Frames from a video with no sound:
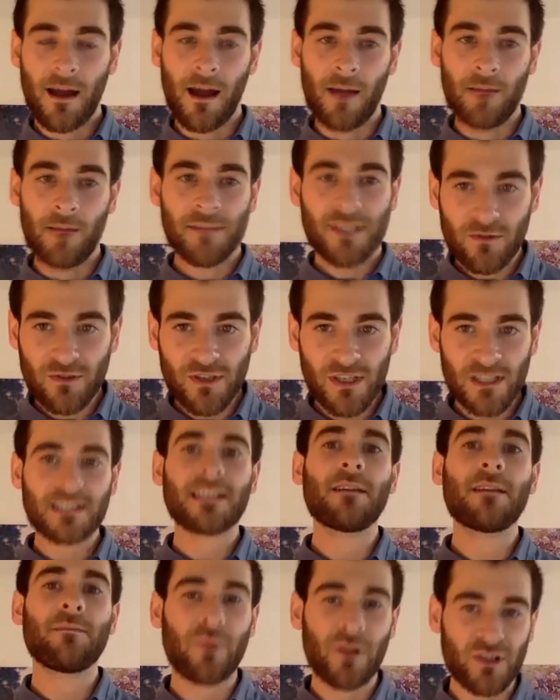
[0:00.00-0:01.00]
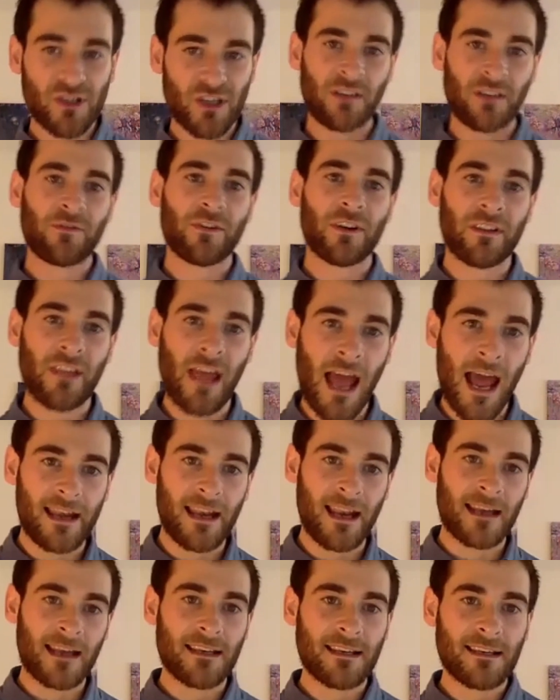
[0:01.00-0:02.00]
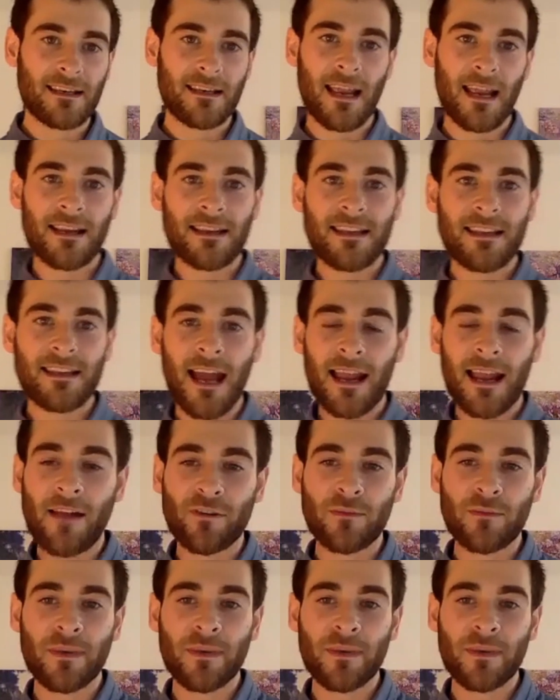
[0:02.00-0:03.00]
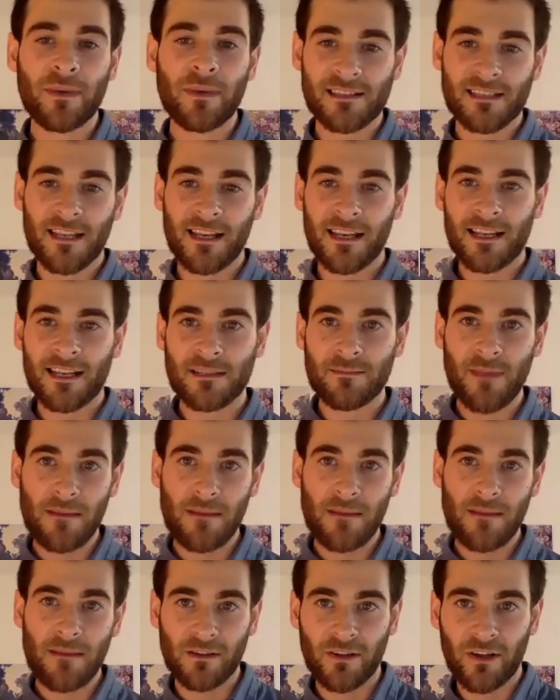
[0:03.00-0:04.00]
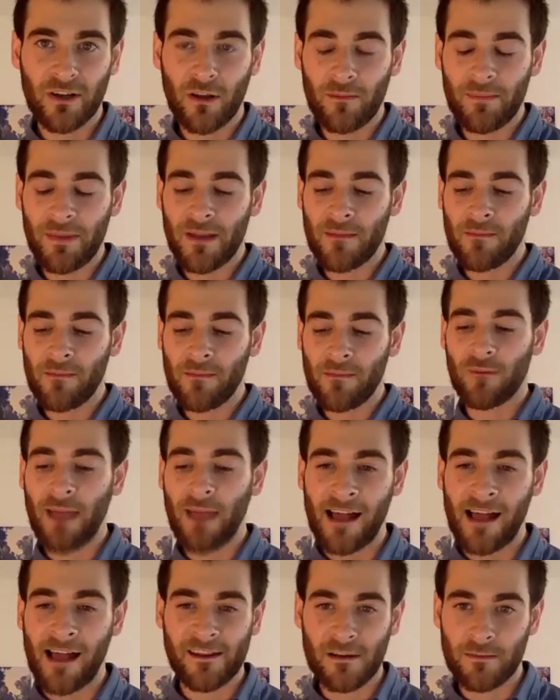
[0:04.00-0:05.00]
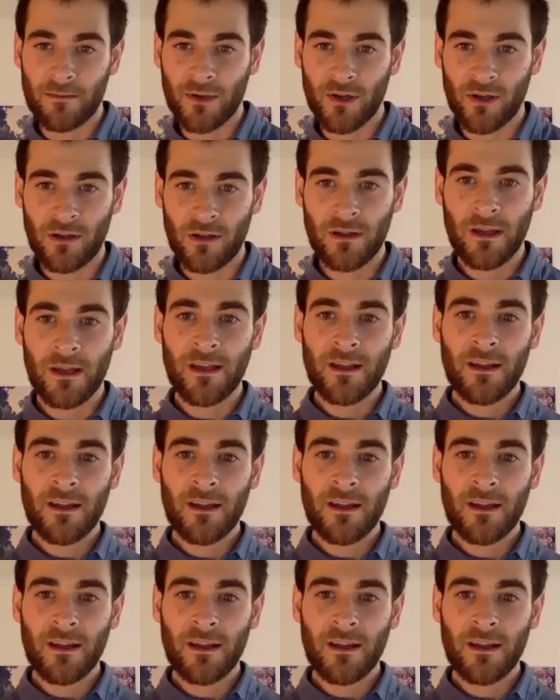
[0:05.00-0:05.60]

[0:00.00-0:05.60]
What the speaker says: So just keep pushing for that and get everybody else that is maybe a little bit more malleable